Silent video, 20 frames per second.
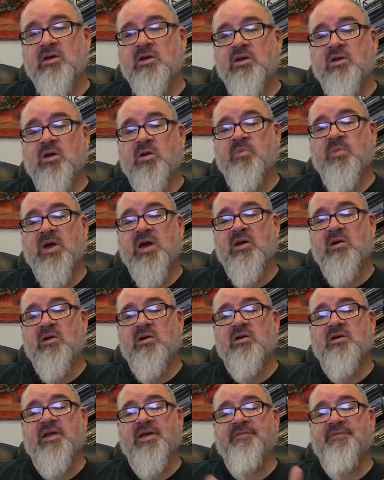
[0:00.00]
Dark
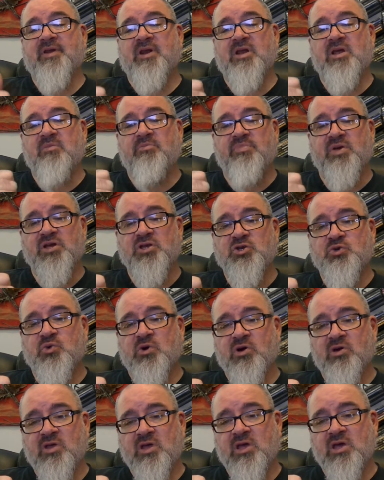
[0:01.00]
Matter, definitely
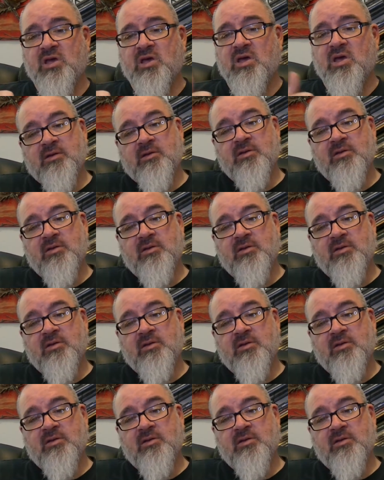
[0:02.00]
binge-worthy.